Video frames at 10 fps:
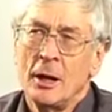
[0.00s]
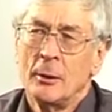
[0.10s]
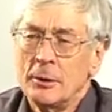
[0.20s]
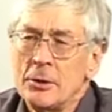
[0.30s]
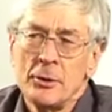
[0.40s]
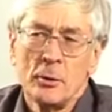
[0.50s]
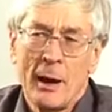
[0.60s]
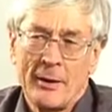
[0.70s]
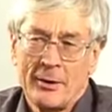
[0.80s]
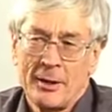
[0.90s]
will you do
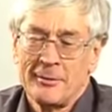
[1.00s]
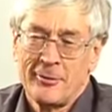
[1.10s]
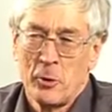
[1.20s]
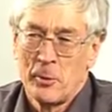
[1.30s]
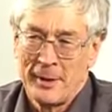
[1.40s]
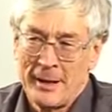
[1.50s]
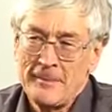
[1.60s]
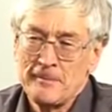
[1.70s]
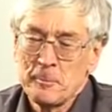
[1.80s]
one thing for me?